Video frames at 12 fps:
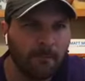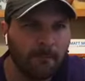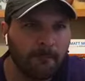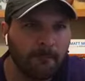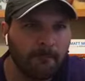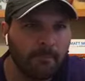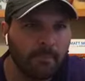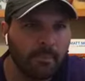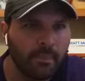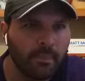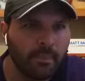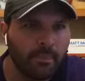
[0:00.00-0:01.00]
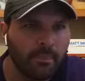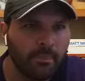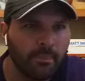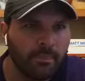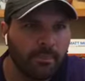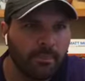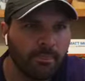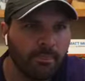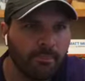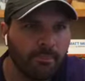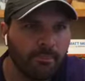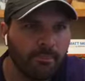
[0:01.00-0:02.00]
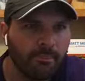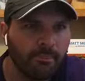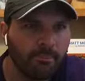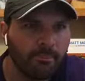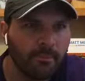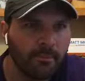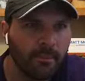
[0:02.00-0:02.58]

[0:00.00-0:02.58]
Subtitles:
Nothing is said.